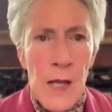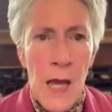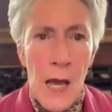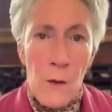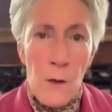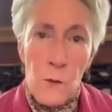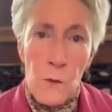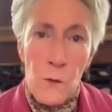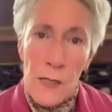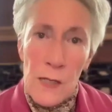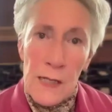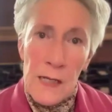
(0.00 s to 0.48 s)

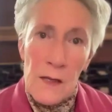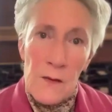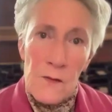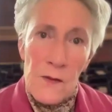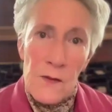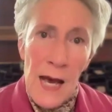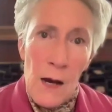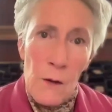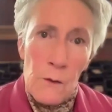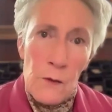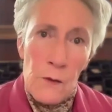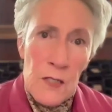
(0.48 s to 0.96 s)
And really,
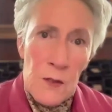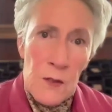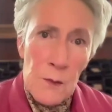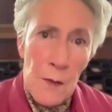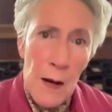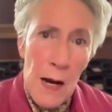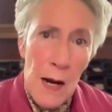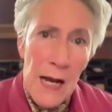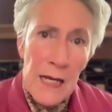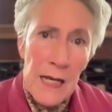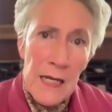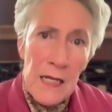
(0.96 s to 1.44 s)
that was
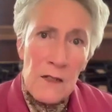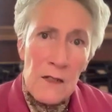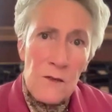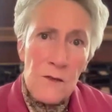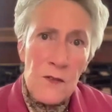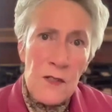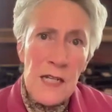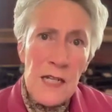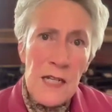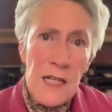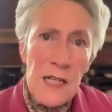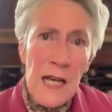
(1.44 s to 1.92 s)
my
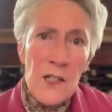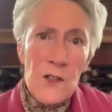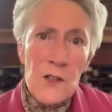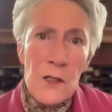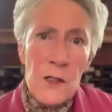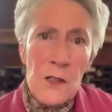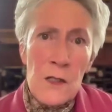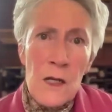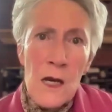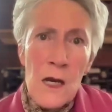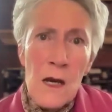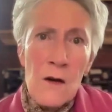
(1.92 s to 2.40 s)

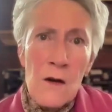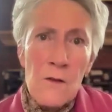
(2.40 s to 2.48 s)
invitation